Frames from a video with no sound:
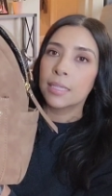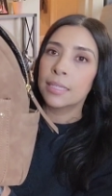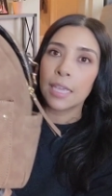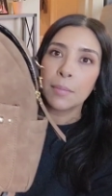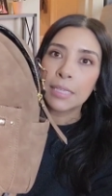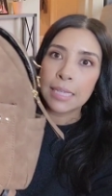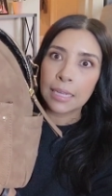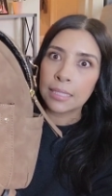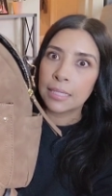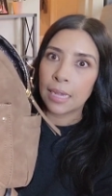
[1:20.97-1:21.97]
Same
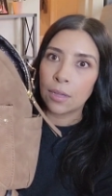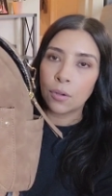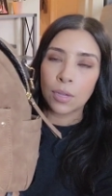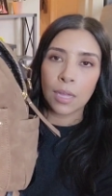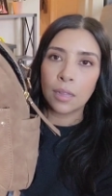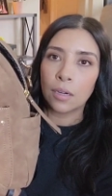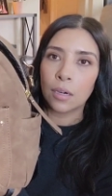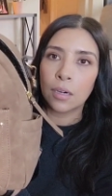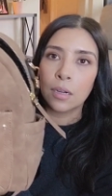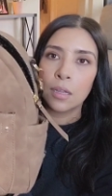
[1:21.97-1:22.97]
exact style,
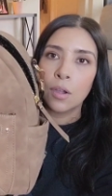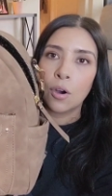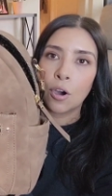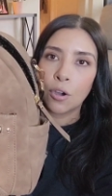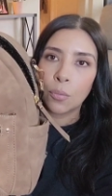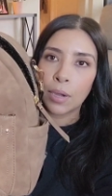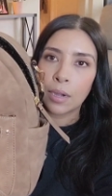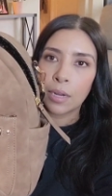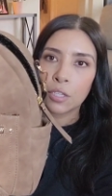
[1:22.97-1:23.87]
color, hardware.